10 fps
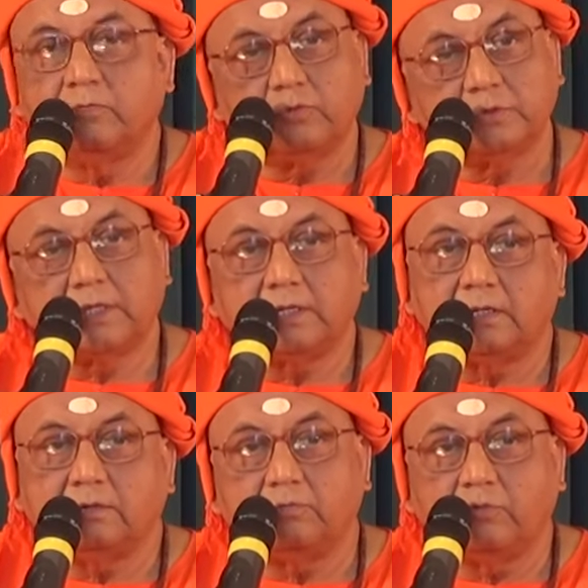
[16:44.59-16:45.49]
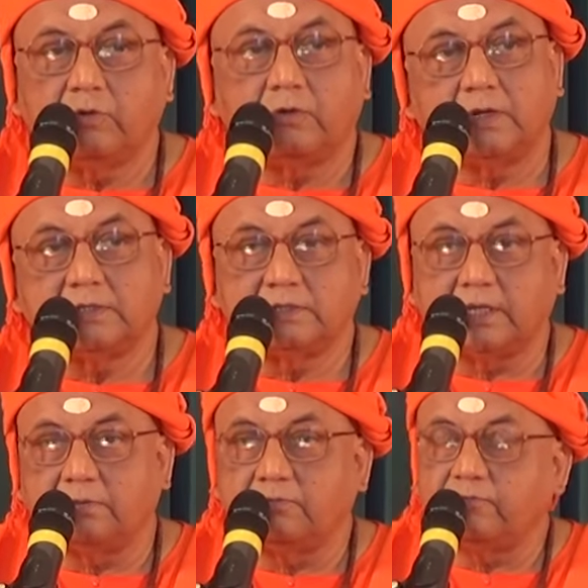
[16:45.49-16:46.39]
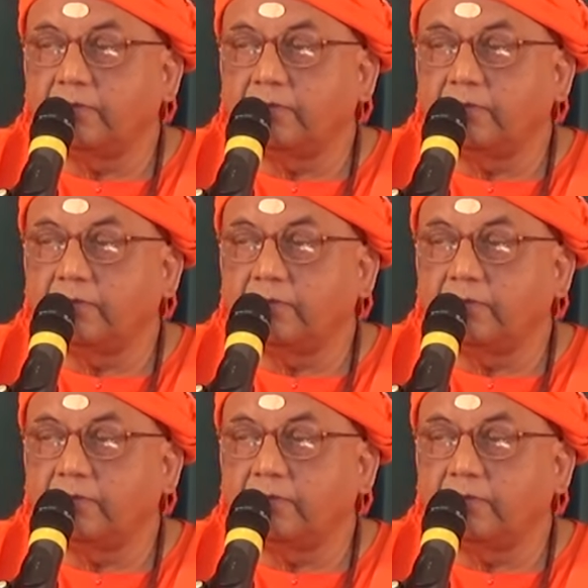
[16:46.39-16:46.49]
Both are more or less same.